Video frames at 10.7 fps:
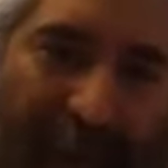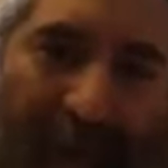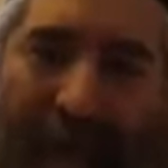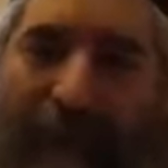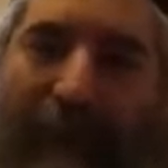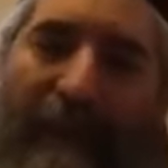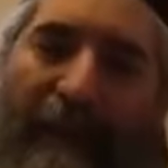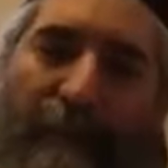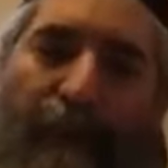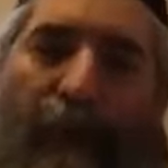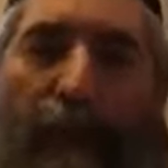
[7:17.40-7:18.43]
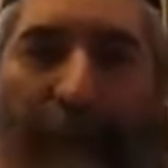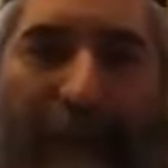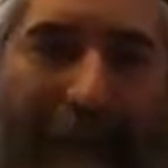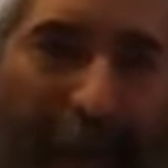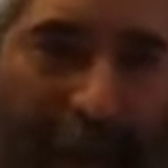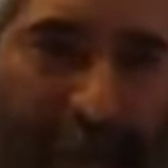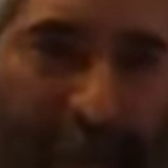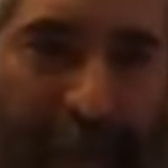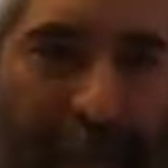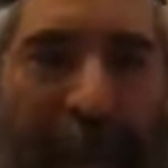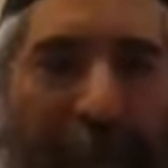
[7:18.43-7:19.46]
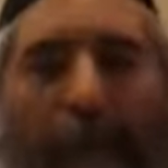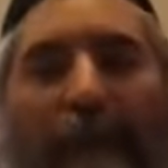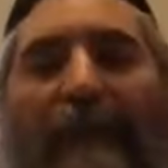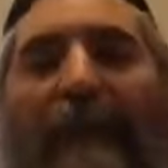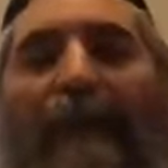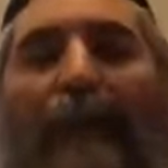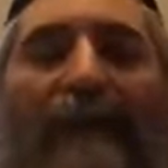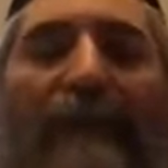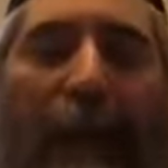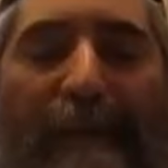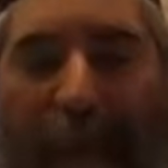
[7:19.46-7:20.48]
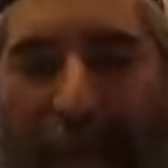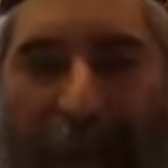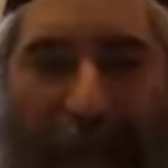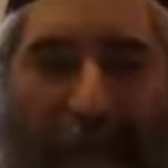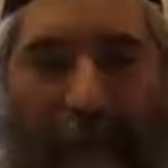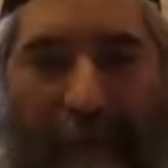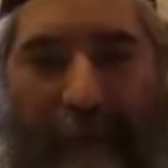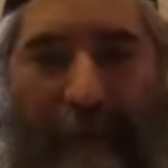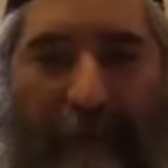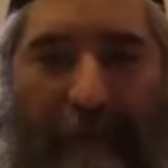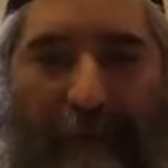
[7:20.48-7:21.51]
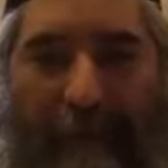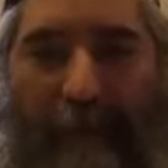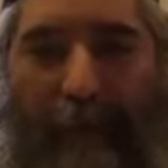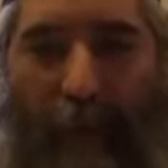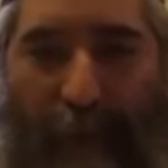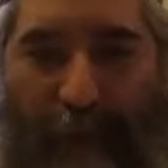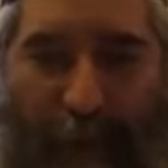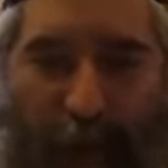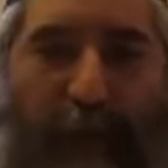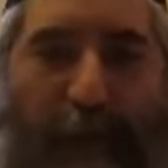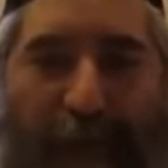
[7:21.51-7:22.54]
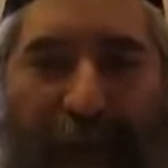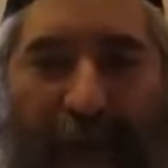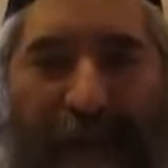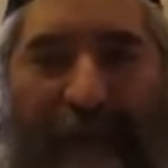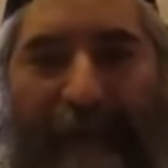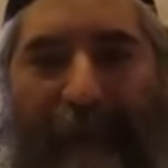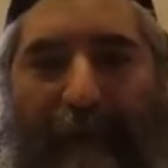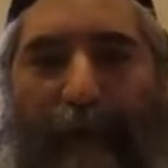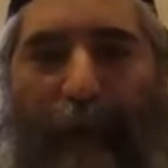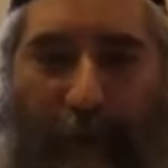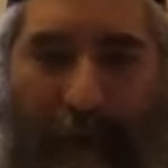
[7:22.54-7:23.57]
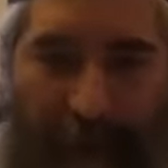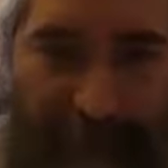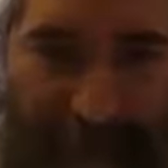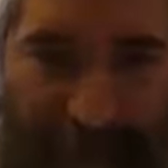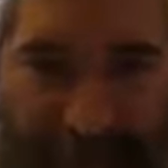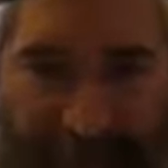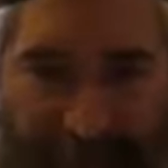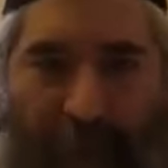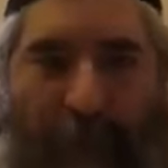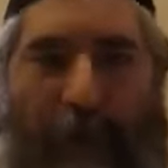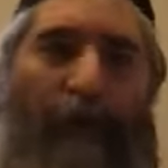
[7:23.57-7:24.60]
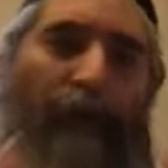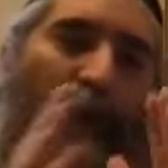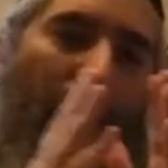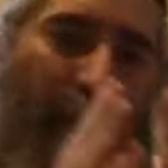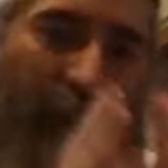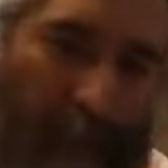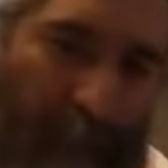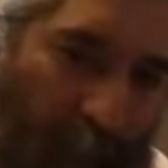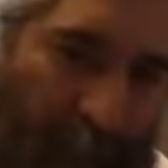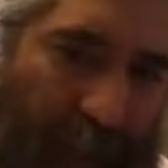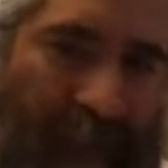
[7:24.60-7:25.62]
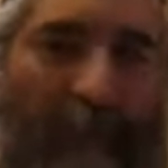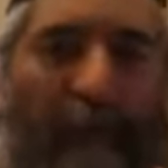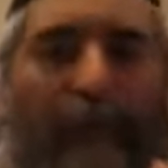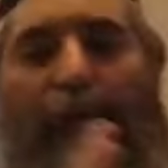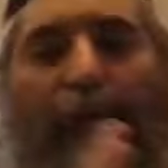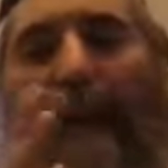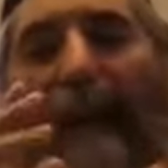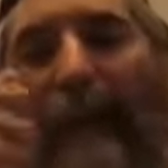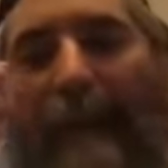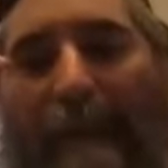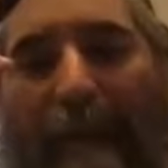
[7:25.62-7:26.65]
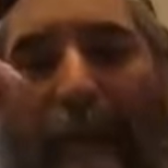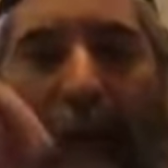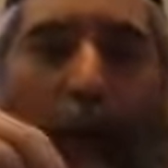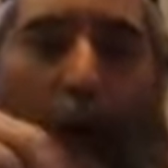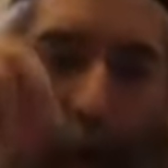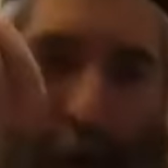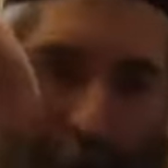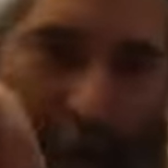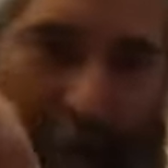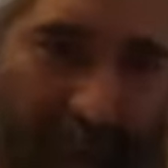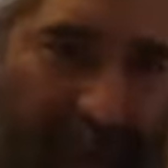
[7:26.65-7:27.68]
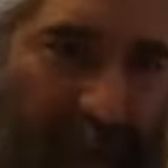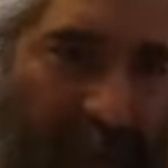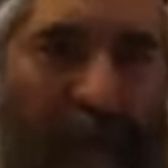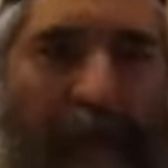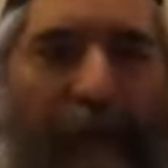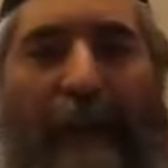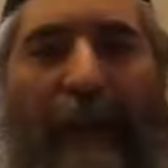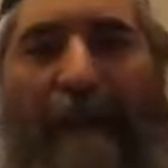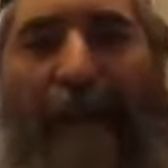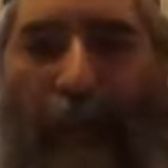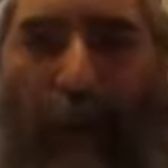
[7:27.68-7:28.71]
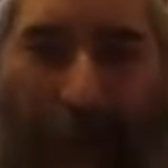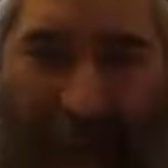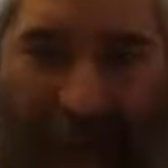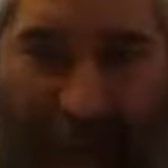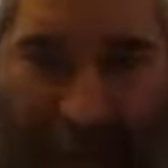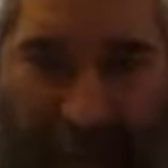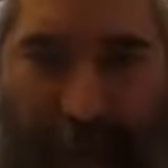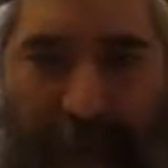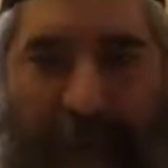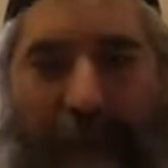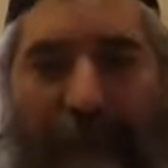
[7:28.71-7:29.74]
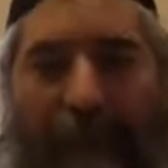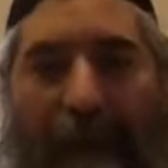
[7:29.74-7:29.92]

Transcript: okay, that's pouring down with different types of vessels to absorb that water. So you're gonna have small vessels, you're gonna have hollow vessels, you're gonna have wide vessels,